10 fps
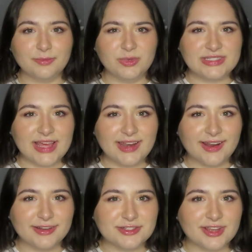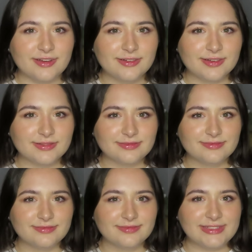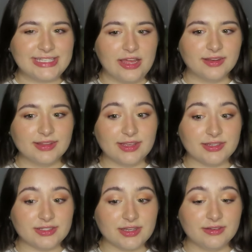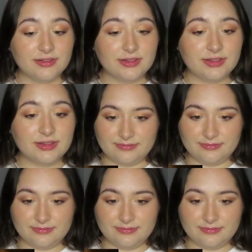Was that not a joke? It sounded like a joke.